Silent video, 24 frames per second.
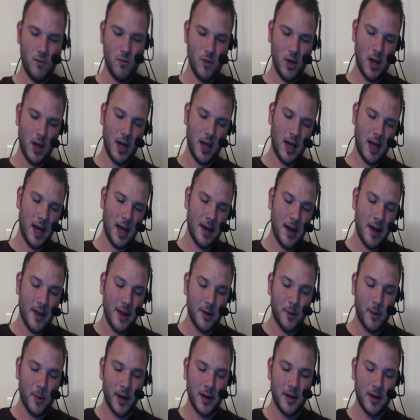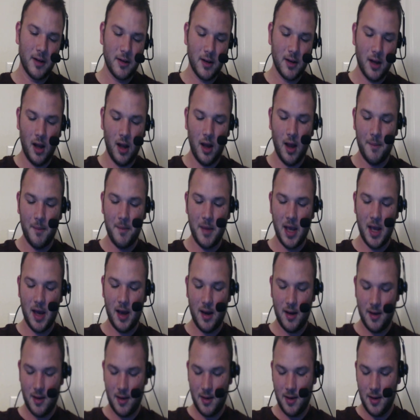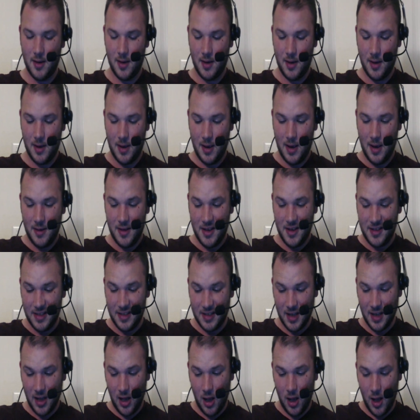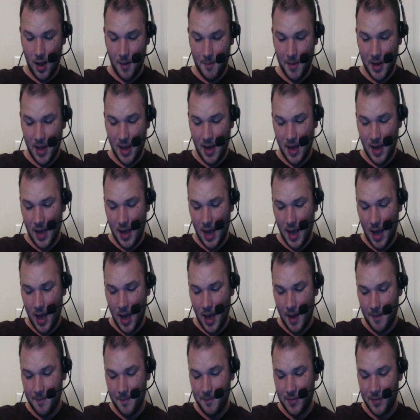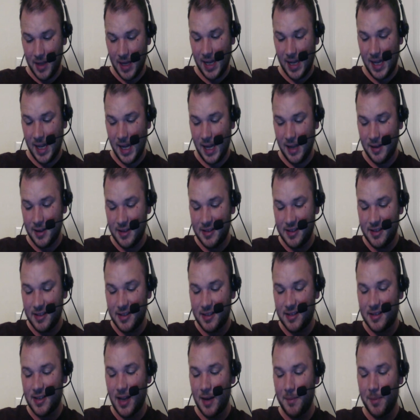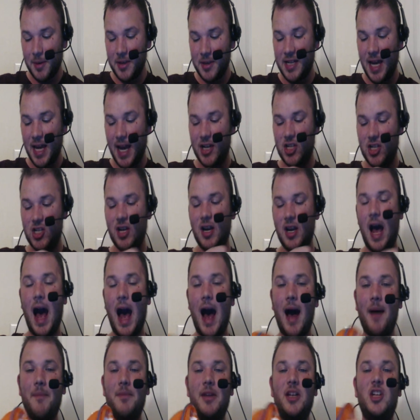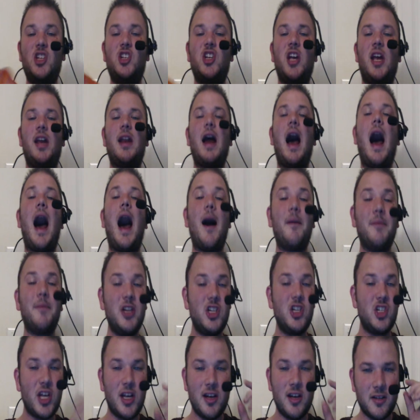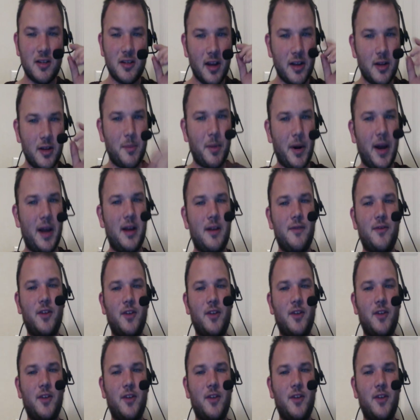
Another one, Columbia. This is Columbia. The heat. This is the sun protection OmniShade. OmniShade is another brand of